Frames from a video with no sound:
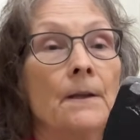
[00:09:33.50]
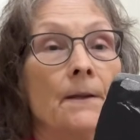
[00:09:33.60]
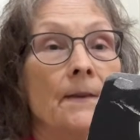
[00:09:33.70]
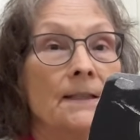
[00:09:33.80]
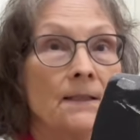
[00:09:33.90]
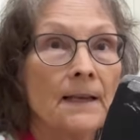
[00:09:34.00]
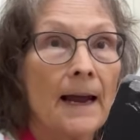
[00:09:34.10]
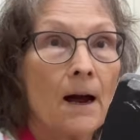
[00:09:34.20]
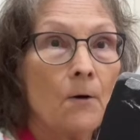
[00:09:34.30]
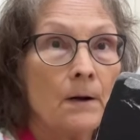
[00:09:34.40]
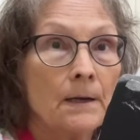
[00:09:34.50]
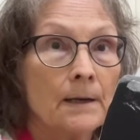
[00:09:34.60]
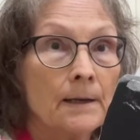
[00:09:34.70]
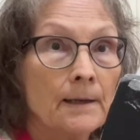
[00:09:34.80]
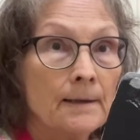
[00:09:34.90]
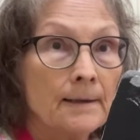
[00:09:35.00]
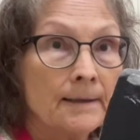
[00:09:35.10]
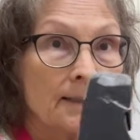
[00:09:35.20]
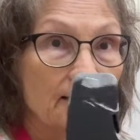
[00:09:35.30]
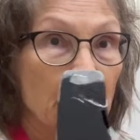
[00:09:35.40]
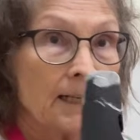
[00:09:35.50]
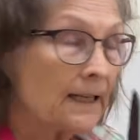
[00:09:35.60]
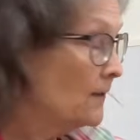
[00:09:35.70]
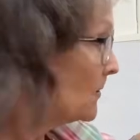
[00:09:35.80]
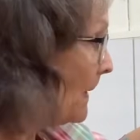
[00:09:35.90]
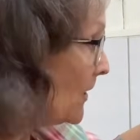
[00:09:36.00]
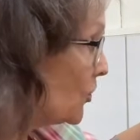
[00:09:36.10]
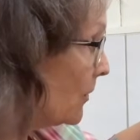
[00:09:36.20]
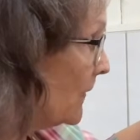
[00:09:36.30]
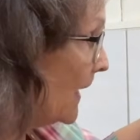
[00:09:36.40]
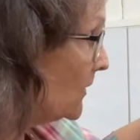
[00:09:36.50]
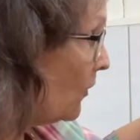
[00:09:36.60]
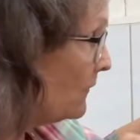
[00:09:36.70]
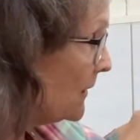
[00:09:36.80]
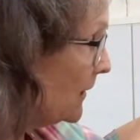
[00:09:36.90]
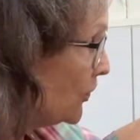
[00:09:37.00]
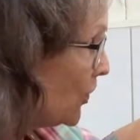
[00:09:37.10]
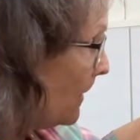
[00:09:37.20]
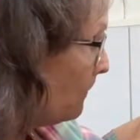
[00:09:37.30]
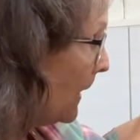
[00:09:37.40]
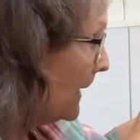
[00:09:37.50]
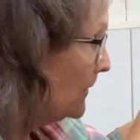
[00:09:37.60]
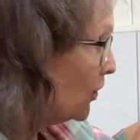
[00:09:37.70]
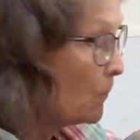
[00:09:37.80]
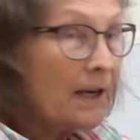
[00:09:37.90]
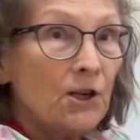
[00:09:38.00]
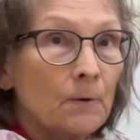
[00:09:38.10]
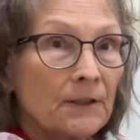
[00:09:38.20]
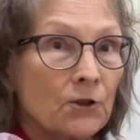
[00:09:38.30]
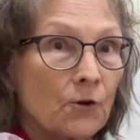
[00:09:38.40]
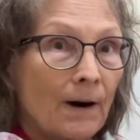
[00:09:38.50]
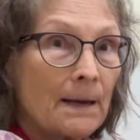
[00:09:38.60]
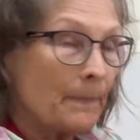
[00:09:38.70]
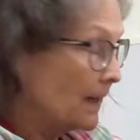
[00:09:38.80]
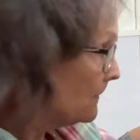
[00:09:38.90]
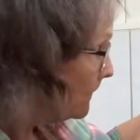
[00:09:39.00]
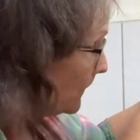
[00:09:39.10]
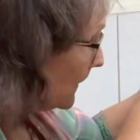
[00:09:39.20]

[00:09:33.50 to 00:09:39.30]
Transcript: this is it's a silicone spatula, and that's obviously a sharp blade. So when you are scraping,